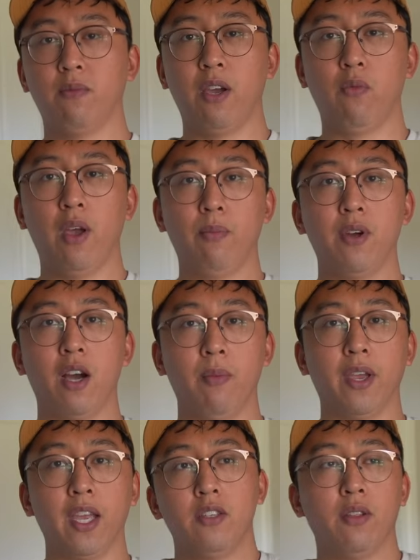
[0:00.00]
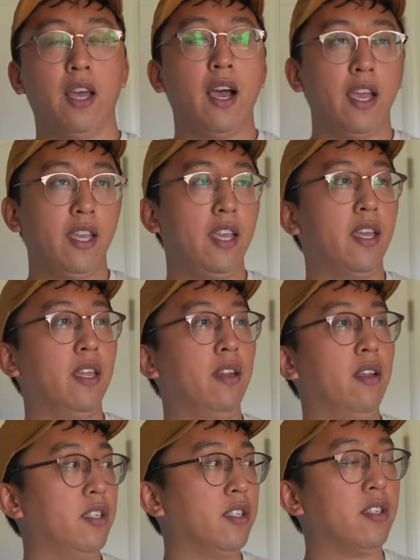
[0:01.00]
my webcomic so that I
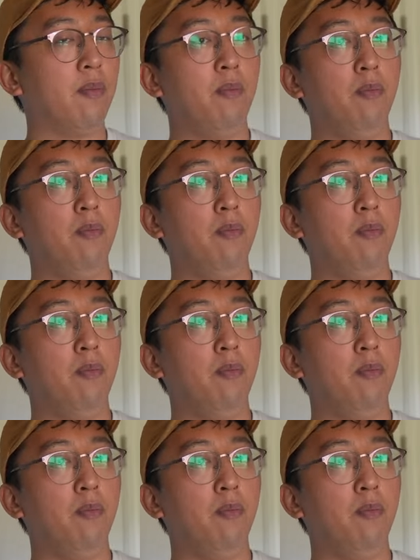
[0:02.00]
can just